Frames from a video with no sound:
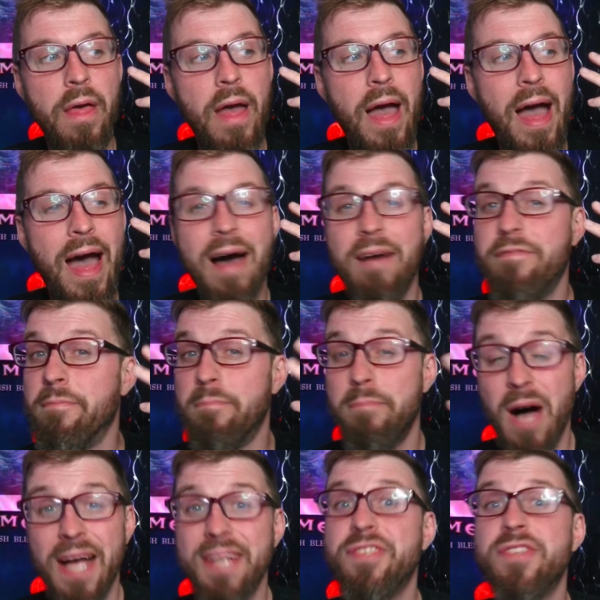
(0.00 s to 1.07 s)
have
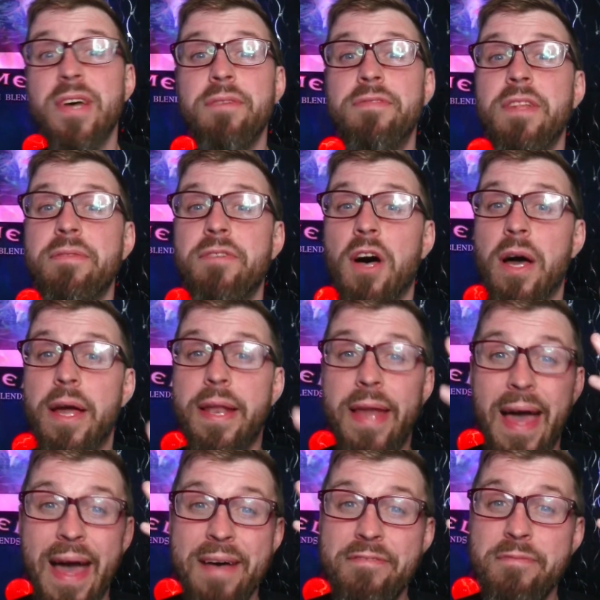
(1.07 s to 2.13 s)
myself live on,
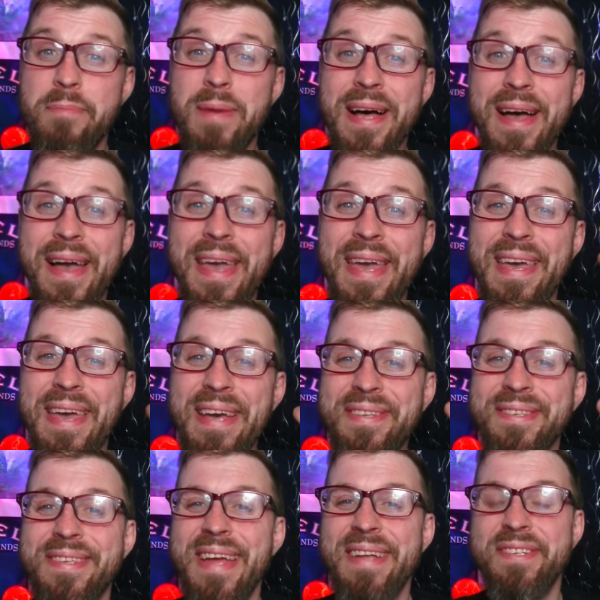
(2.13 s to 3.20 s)
have my
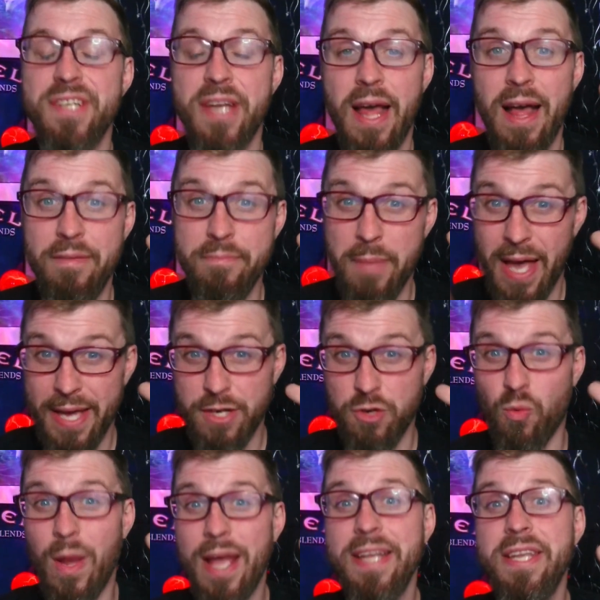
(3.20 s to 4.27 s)
extension, have my
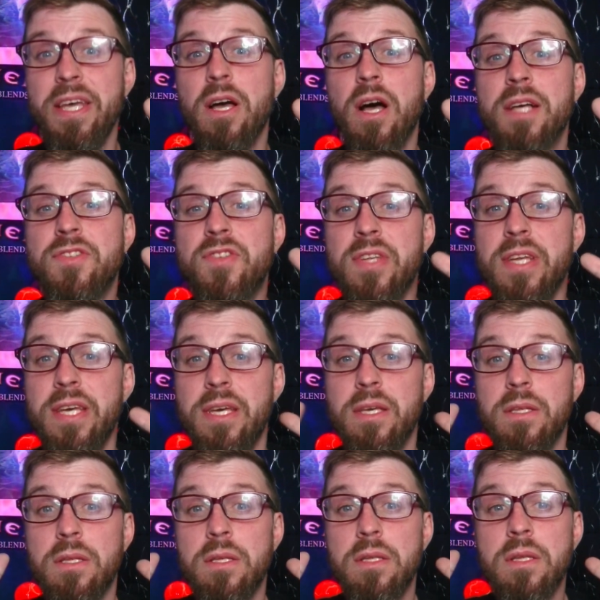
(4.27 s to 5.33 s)
grandiosity
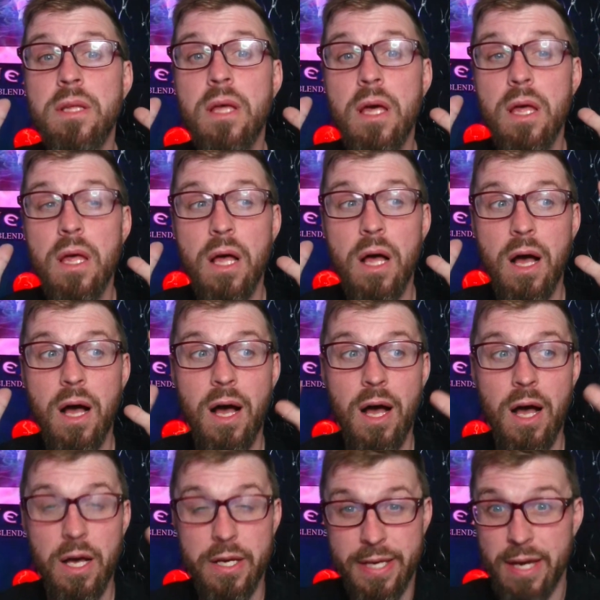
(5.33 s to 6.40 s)

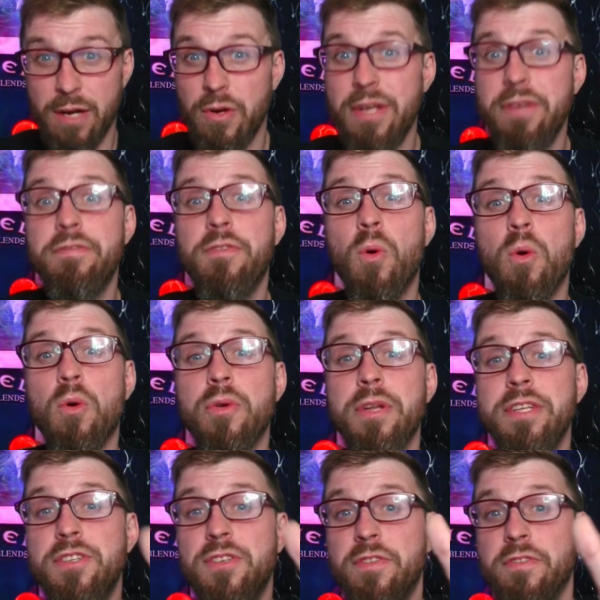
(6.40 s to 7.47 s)
uh, carried forward
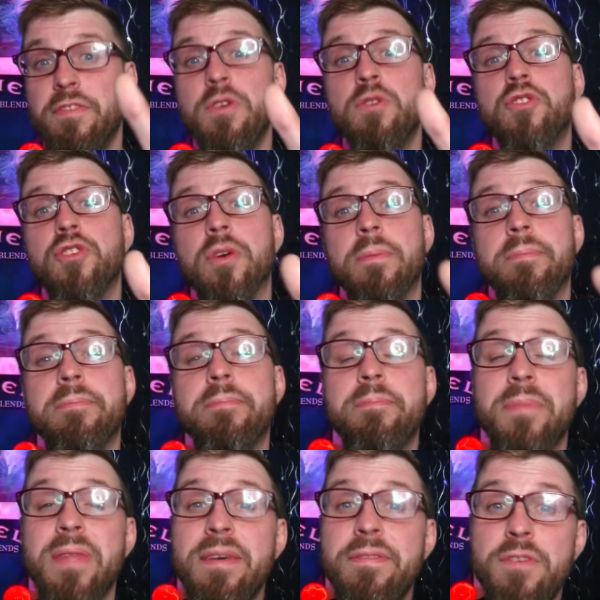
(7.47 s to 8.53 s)
into the future,
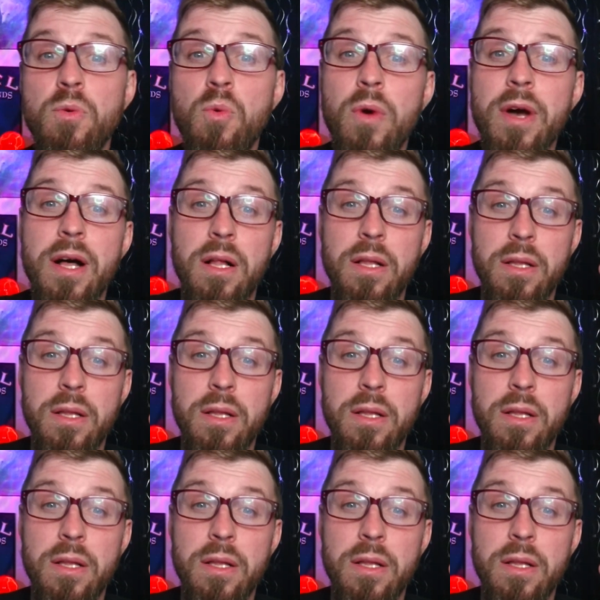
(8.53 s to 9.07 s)
if you will.